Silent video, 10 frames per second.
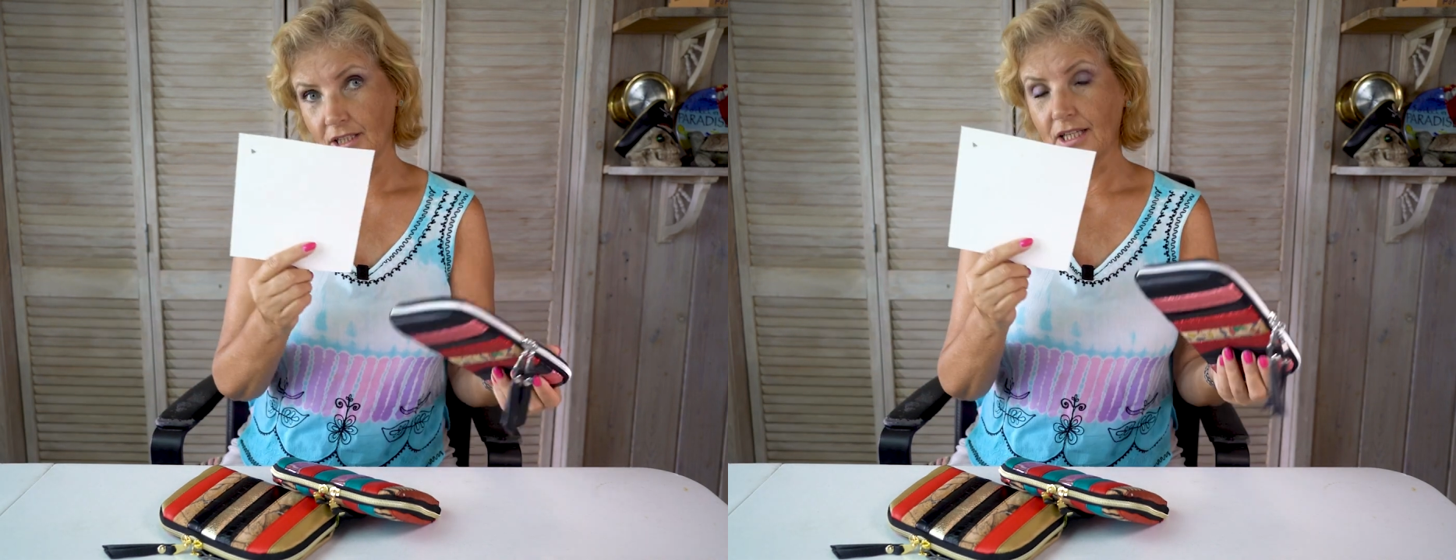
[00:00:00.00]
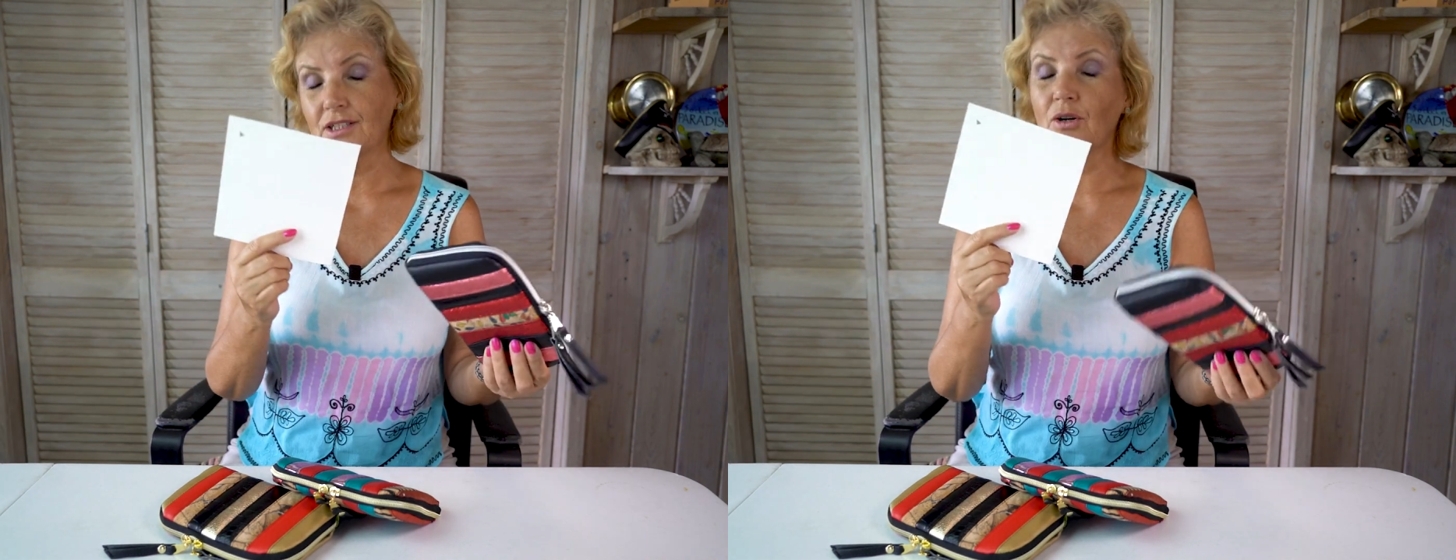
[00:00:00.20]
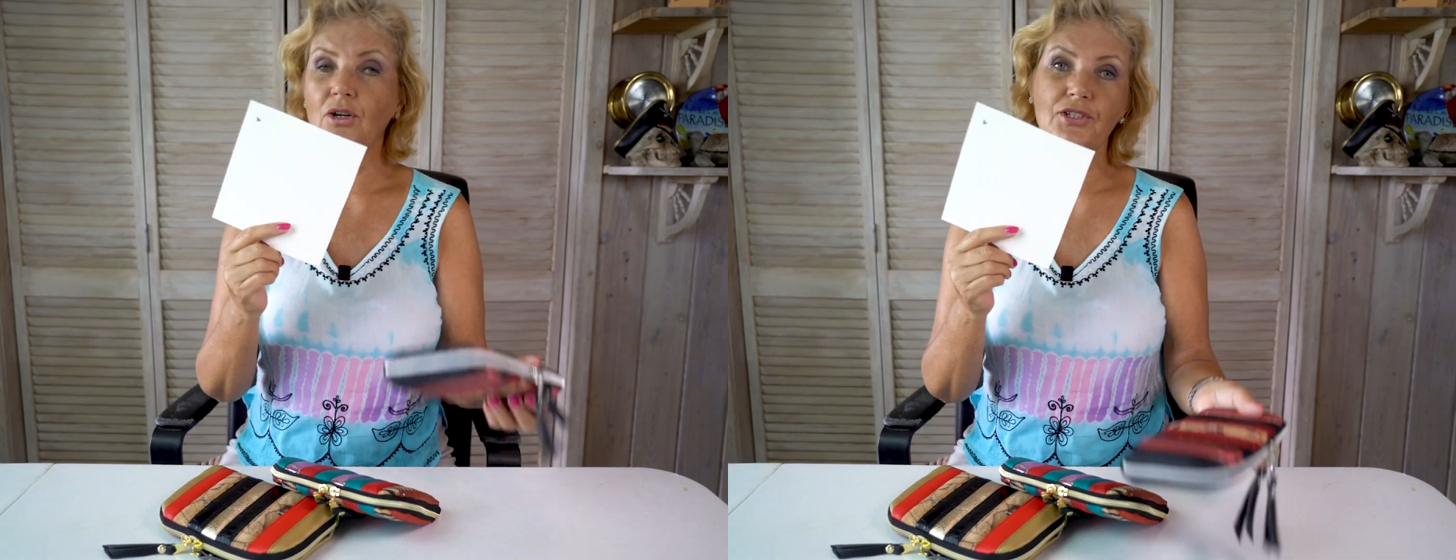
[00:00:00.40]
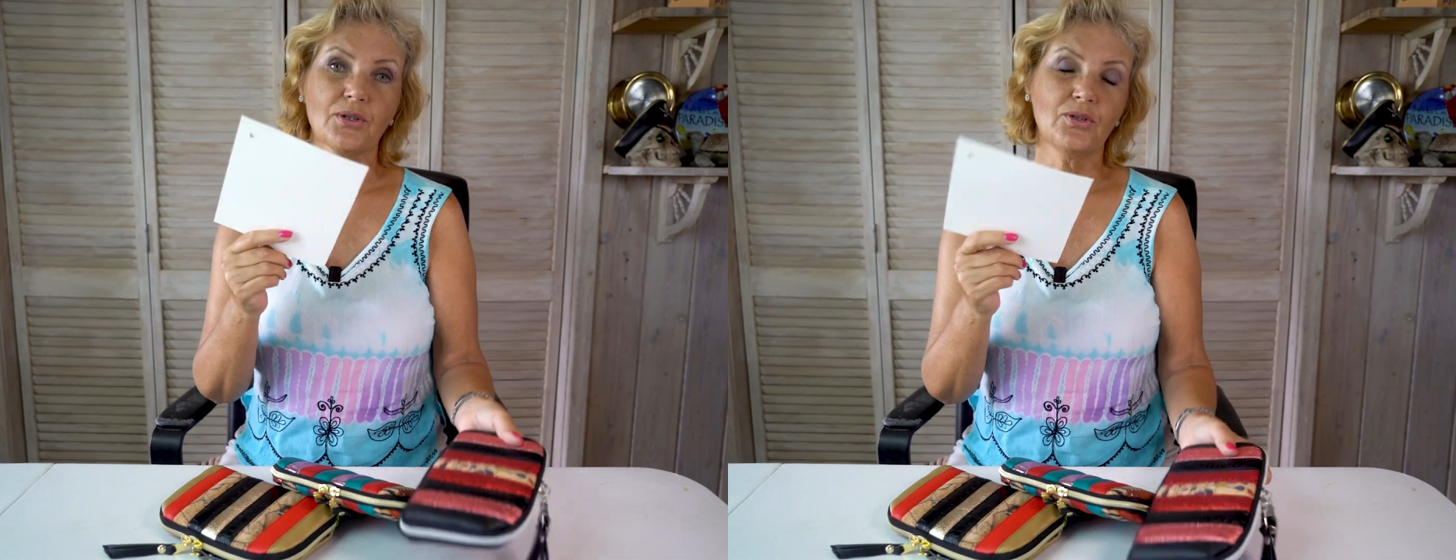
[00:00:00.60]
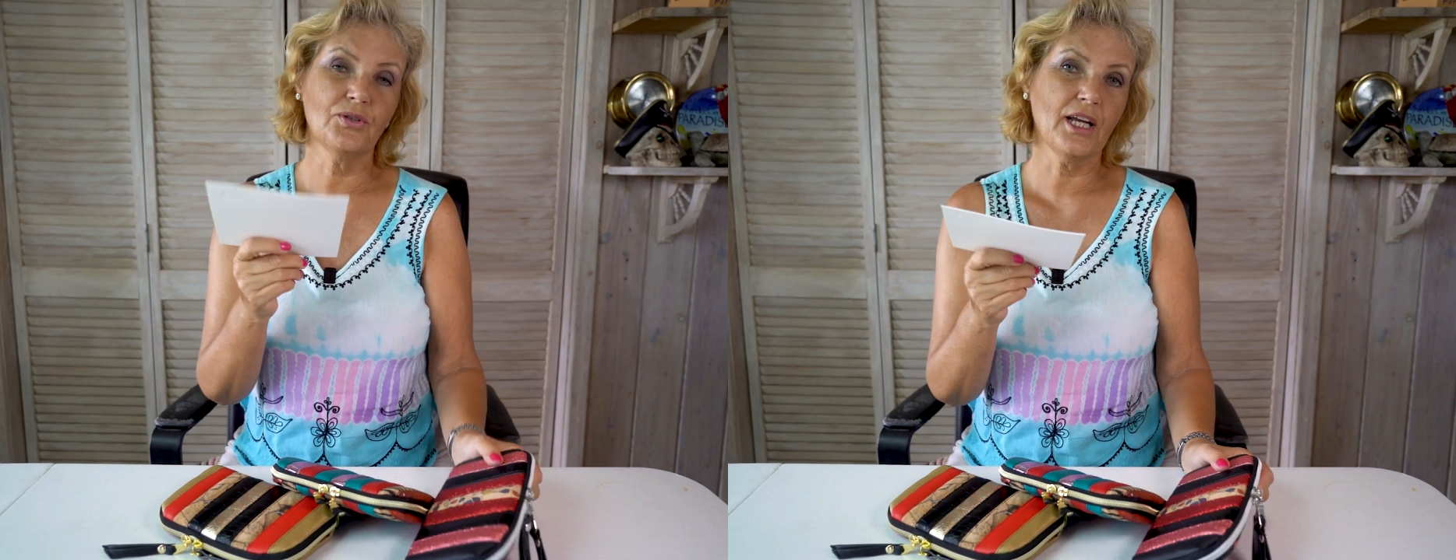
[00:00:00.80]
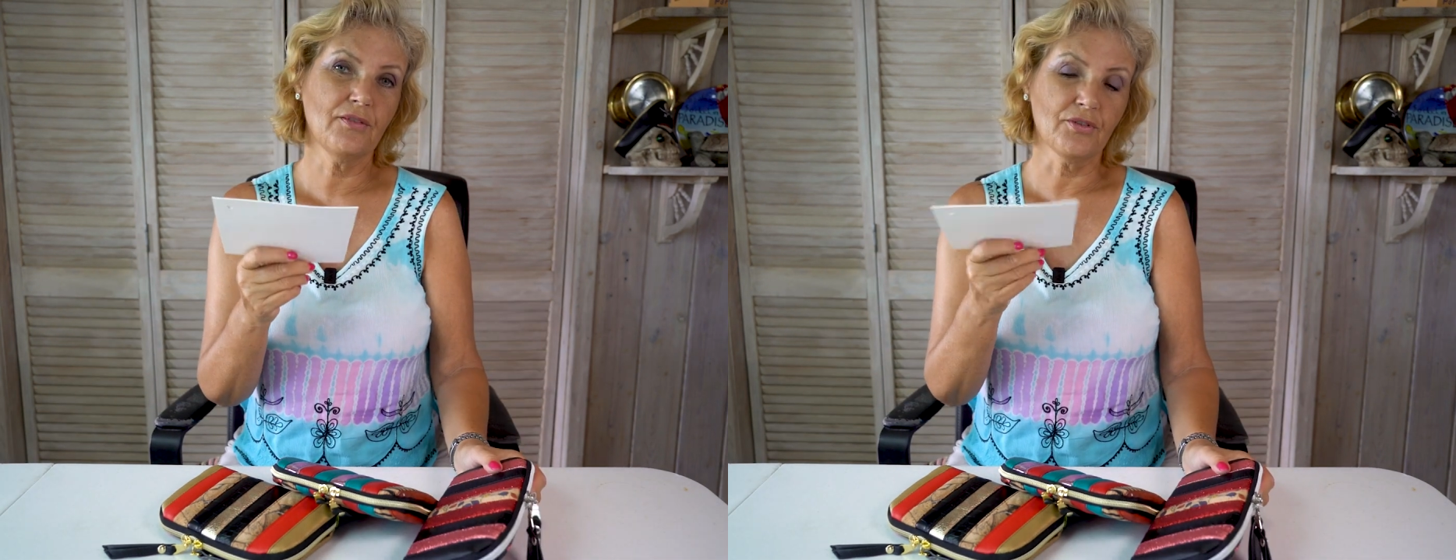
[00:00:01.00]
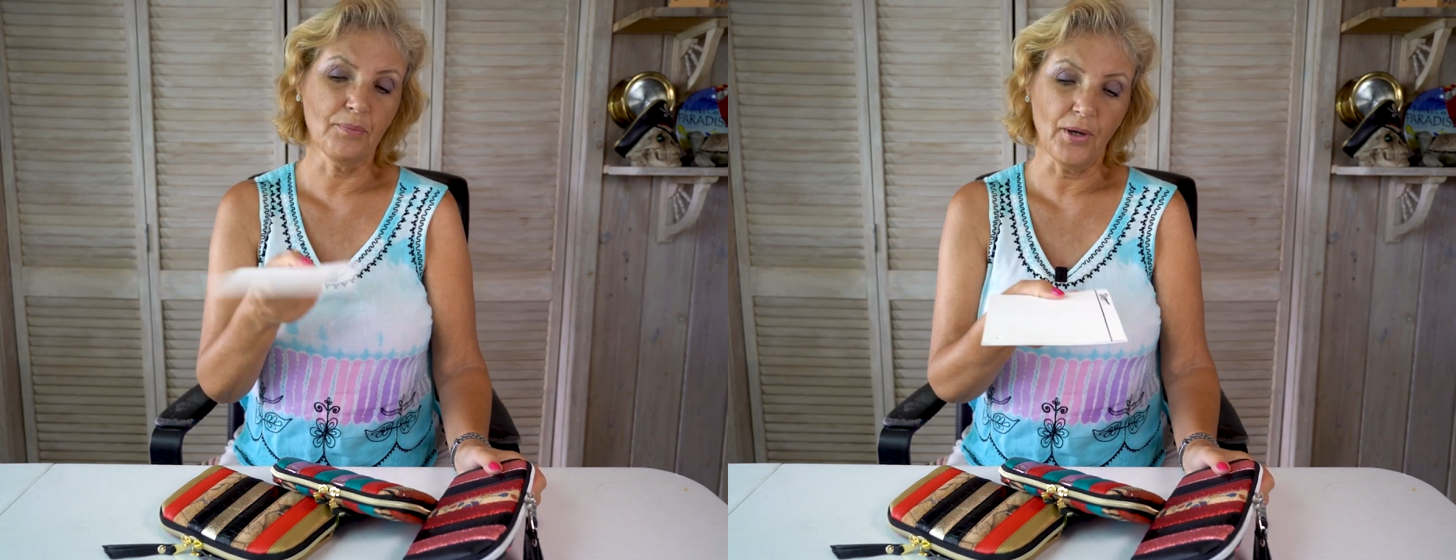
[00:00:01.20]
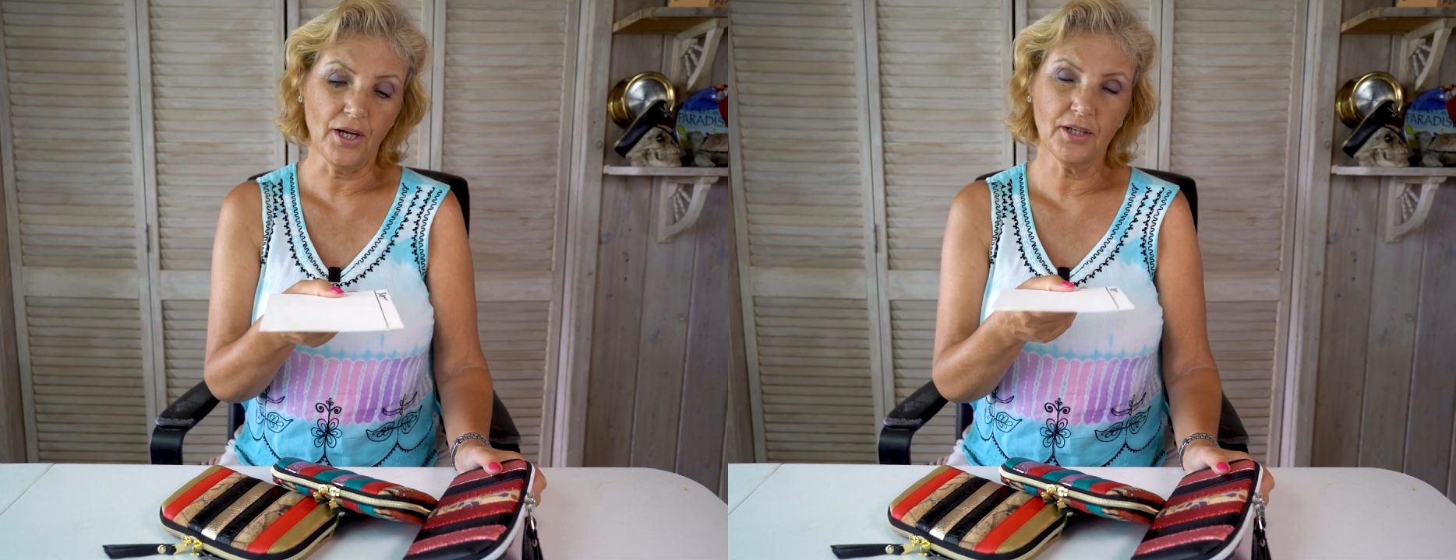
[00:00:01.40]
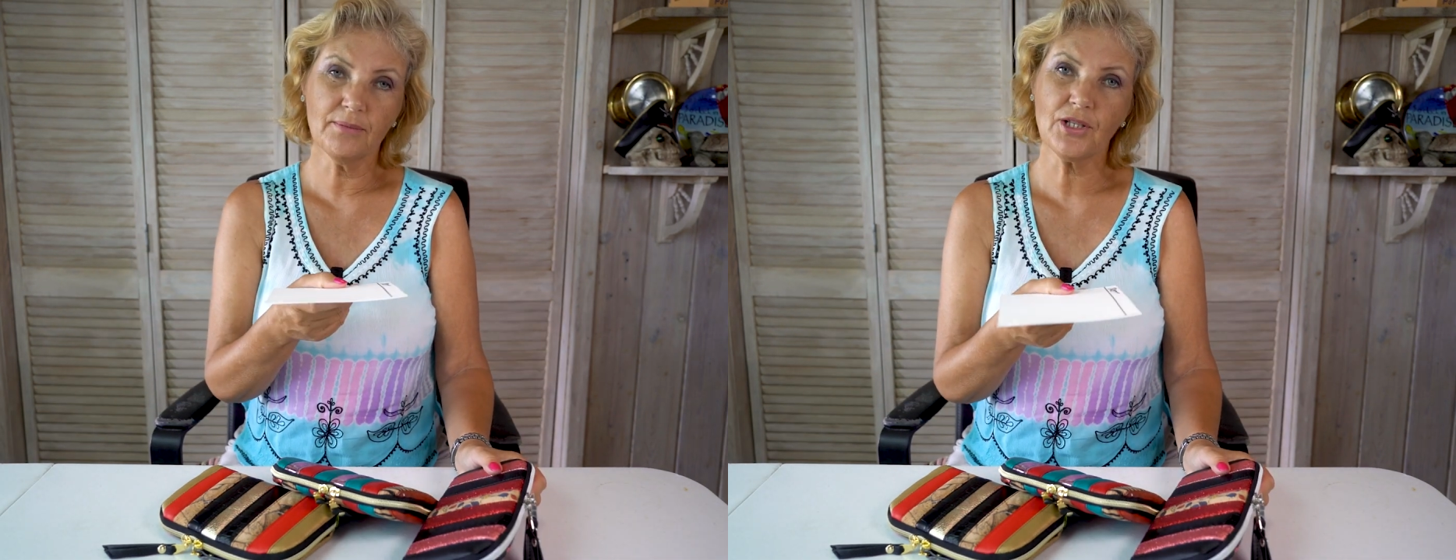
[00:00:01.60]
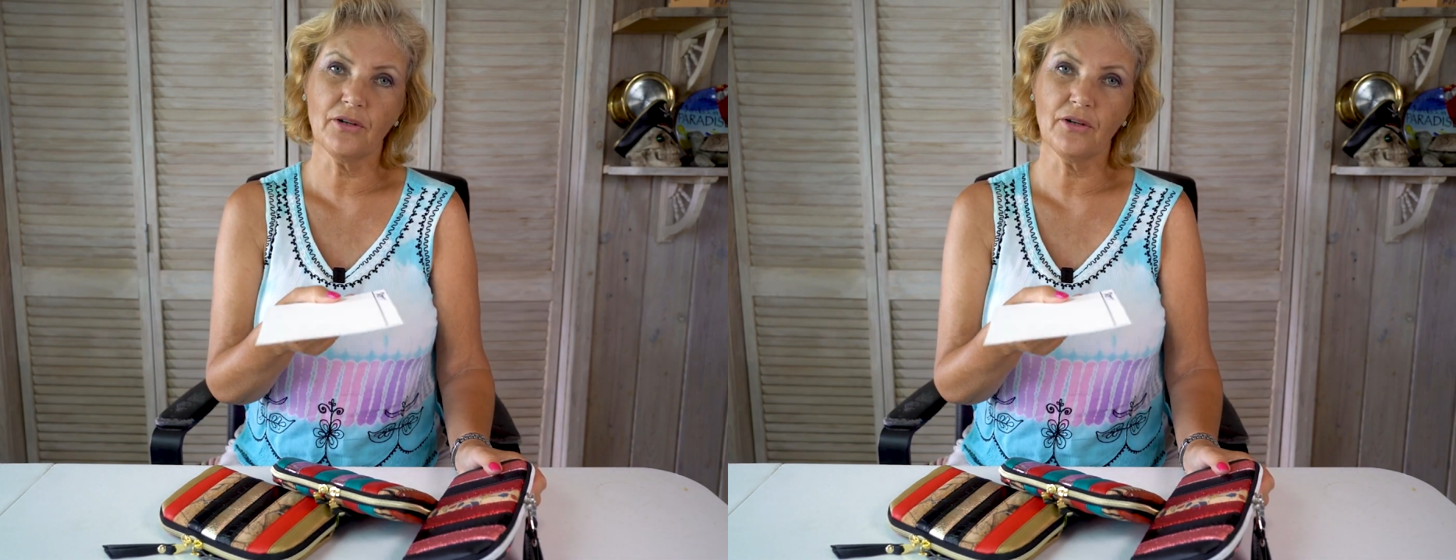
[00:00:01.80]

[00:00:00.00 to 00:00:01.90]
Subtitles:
It's also great for bottoms